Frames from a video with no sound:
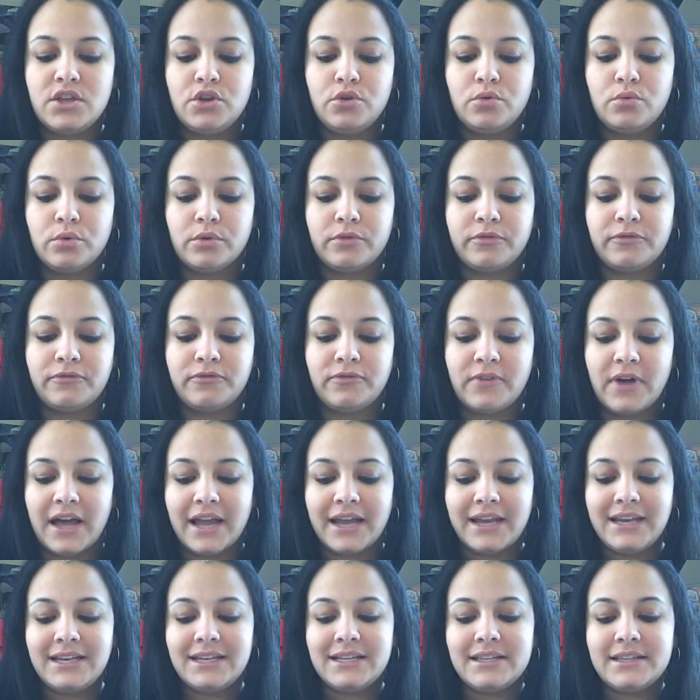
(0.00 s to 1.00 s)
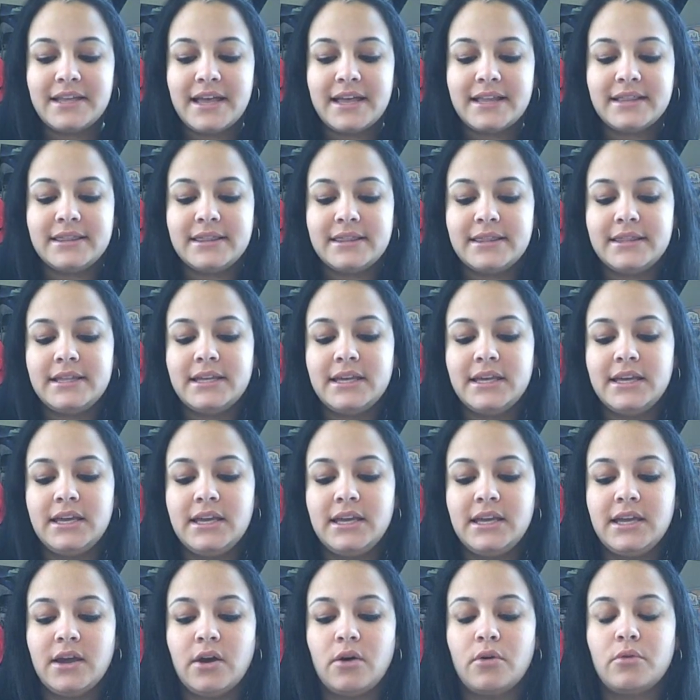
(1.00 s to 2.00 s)
You will find that
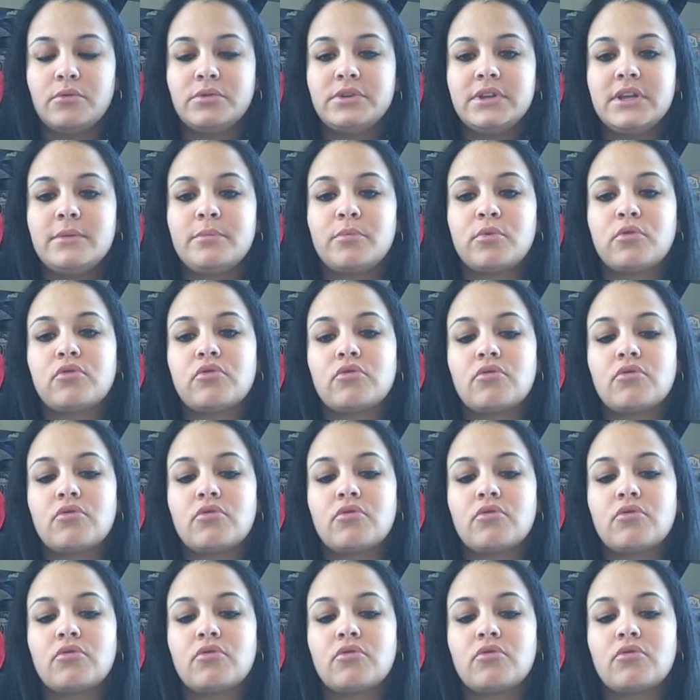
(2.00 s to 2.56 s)
the only